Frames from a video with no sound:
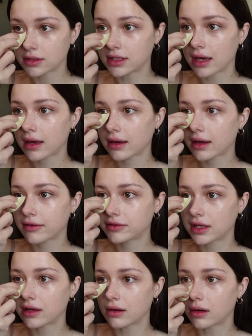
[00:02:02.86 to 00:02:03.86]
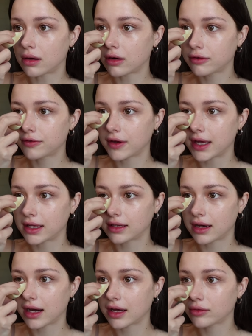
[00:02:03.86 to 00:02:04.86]
Today I have day off and
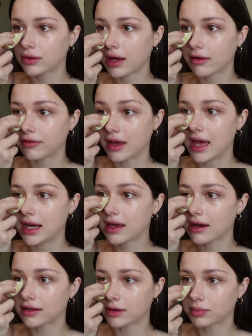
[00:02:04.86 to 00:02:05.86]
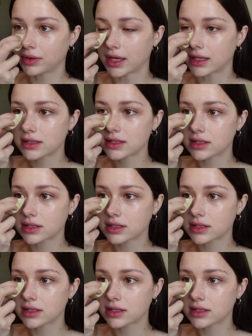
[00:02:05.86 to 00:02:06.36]
I don't have any other plans,